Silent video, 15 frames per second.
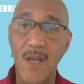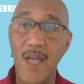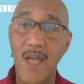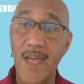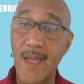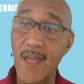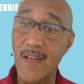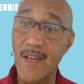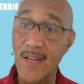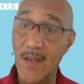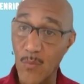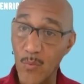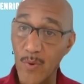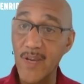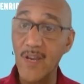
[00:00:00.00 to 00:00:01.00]
And
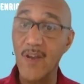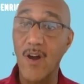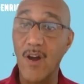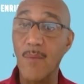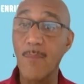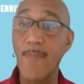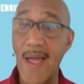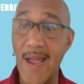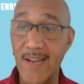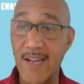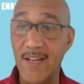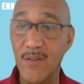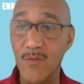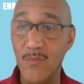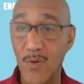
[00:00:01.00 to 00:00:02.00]
we are back on the